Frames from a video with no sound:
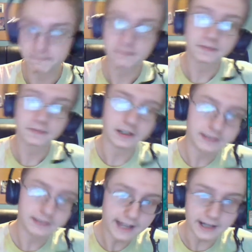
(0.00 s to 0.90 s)

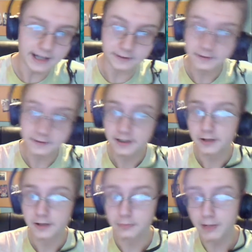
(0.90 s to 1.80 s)
Now,
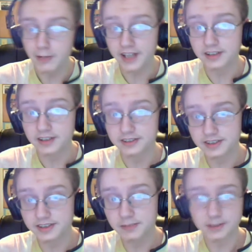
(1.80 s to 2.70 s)
with Sea
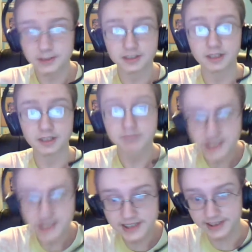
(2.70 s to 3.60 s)
Monster of
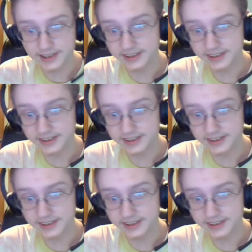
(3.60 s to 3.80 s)
Theseus,